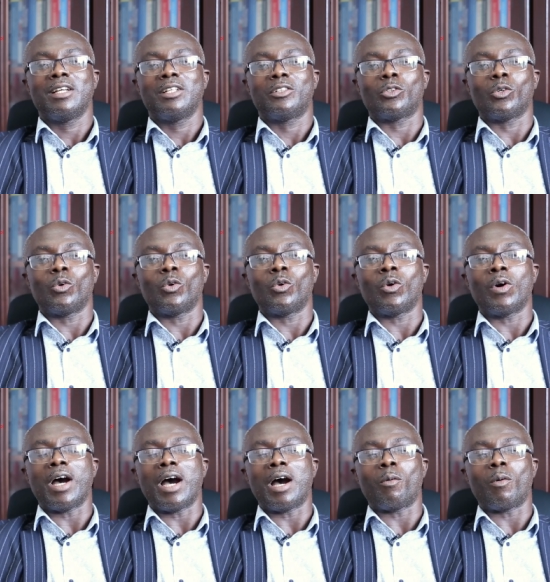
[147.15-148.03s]

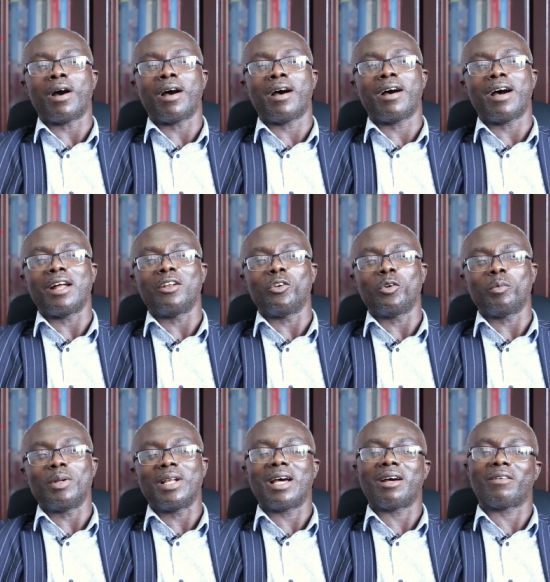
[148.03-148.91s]
So our
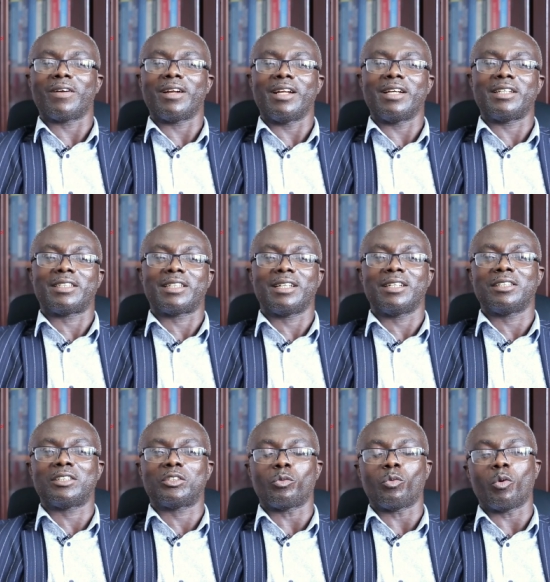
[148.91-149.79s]
alumni
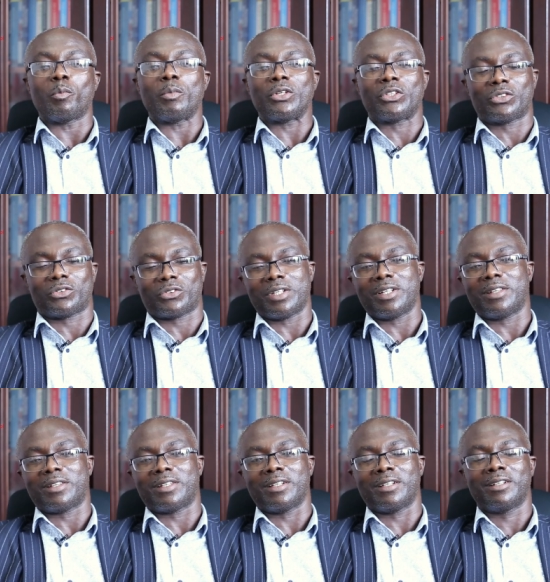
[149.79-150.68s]
relations will be
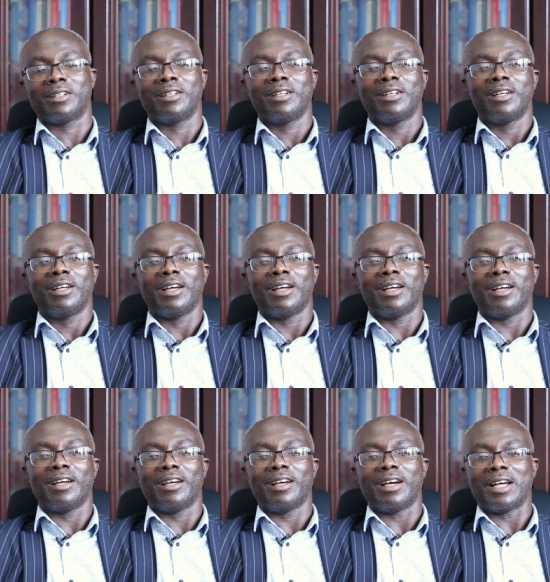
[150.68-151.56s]
strengthened
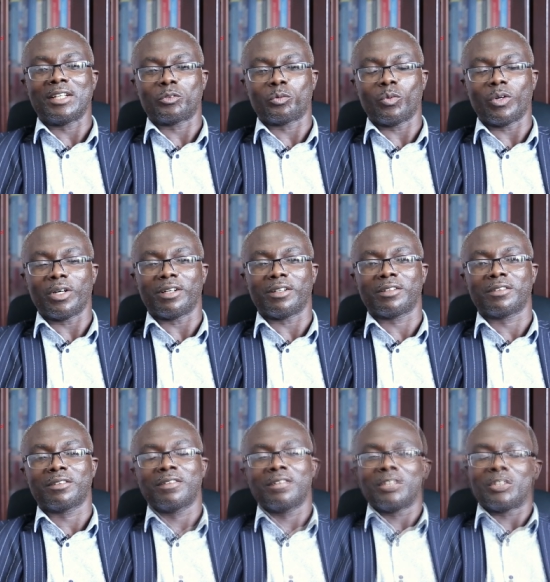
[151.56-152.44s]
as
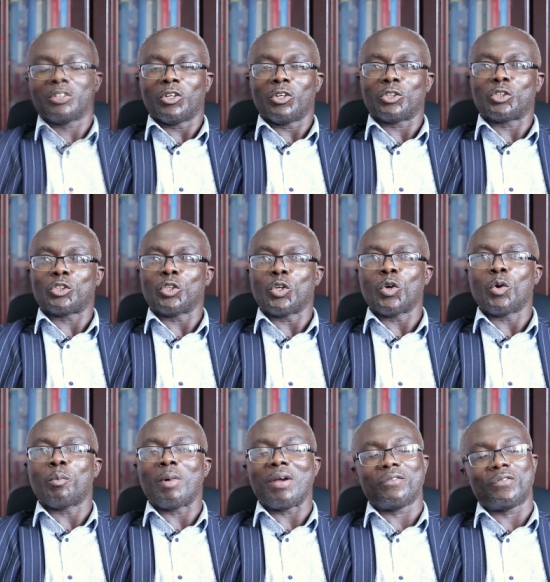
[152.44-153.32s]
well. It is
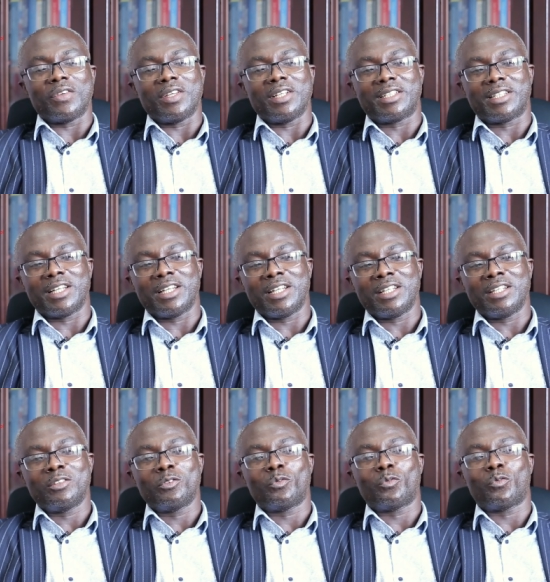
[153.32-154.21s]
also my
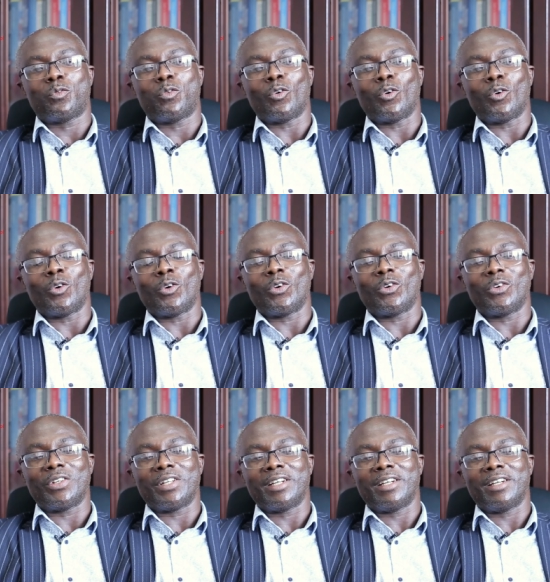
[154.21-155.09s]
vision for
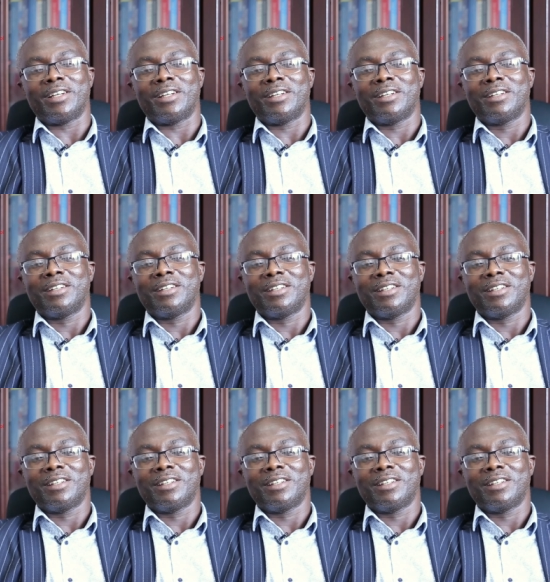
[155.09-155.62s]
the